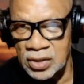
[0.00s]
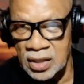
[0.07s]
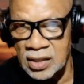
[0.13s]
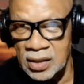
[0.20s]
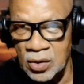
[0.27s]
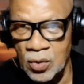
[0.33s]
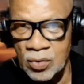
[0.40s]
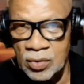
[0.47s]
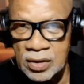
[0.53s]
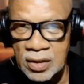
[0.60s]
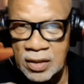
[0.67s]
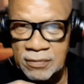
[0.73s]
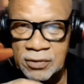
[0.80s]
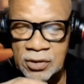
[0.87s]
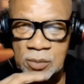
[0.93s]
long
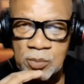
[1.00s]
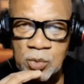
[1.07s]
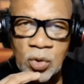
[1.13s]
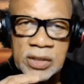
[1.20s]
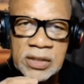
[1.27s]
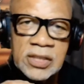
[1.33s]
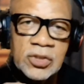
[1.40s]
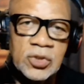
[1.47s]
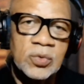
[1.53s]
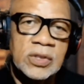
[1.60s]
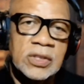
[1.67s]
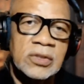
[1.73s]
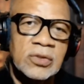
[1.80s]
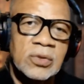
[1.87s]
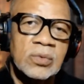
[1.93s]
enough to the point that you can
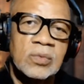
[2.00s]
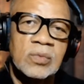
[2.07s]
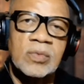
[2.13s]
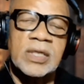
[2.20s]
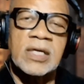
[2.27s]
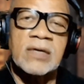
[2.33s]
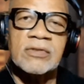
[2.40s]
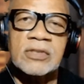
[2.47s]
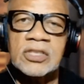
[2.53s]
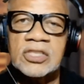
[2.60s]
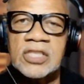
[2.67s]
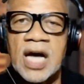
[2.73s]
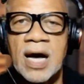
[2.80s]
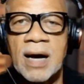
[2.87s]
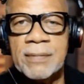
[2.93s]
do whatever the
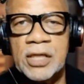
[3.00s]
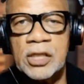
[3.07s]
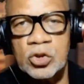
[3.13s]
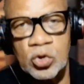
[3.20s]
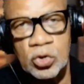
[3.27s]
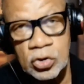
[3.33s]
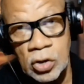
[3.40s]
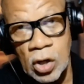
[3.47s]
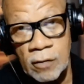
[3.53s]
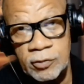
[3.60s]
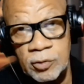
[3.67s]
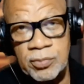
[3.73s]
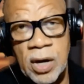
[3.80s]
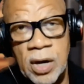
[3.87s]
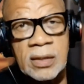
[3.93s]
job is or solve the
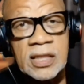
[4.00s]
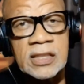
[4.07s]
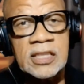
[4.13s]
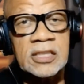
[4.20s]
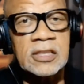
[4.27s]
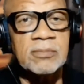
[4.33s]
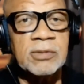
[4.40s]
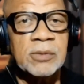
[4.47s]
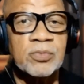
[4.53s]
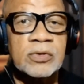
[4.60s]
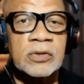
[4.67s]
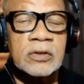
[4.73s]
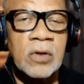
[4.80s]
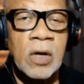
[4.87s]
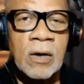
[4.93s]
problem that needs to be
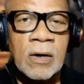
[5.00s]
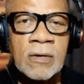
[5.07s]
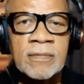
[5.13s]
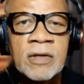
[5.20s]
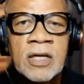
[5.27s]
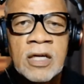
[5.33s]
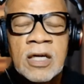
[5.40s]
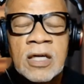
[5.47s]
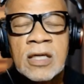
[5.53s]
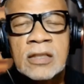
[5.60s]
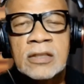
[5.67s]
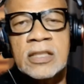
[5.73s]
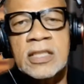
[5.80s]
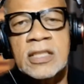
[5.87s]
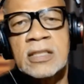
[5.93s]
solved,
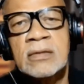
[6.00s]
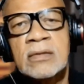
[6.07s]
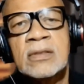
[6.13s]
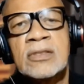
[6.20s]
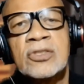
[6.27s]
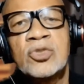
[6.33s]
then you